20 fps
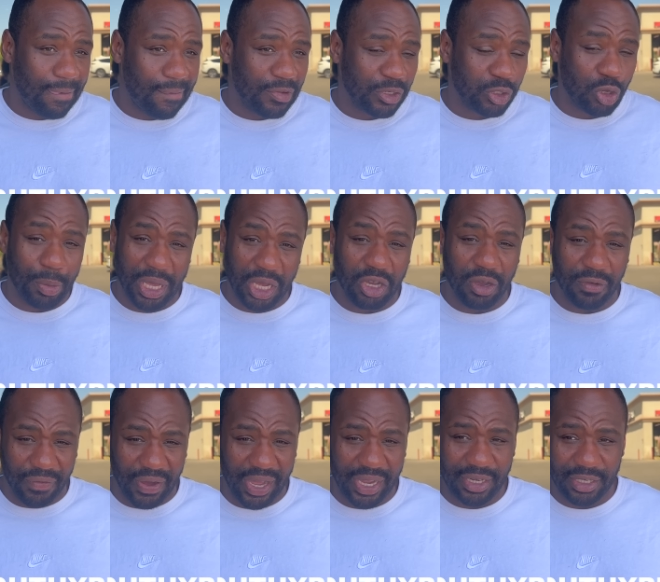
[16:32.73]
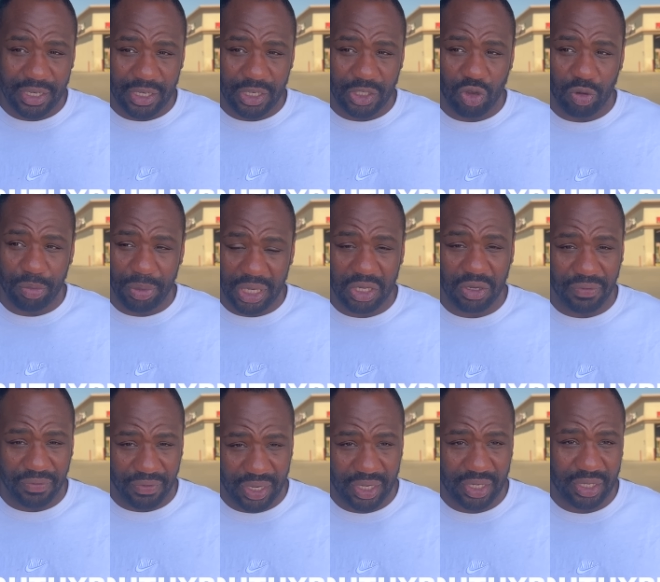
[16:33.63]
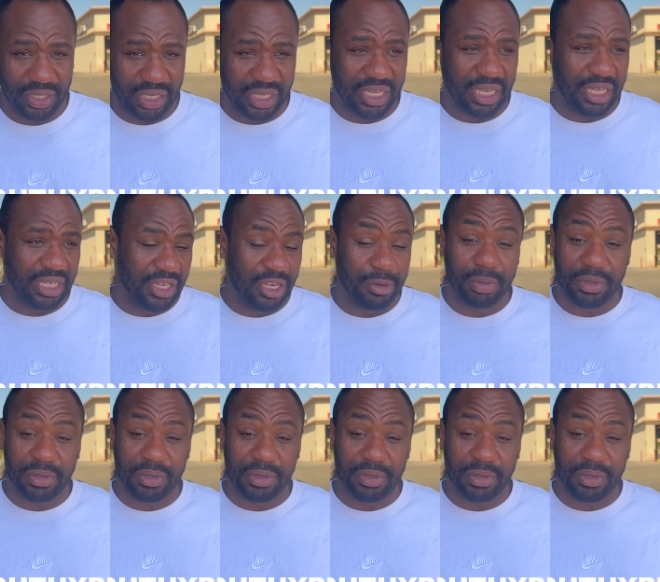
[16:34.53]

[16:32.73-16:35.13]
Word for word: it's gonna be a good fight. It's gonna be a good fight. The kid Liam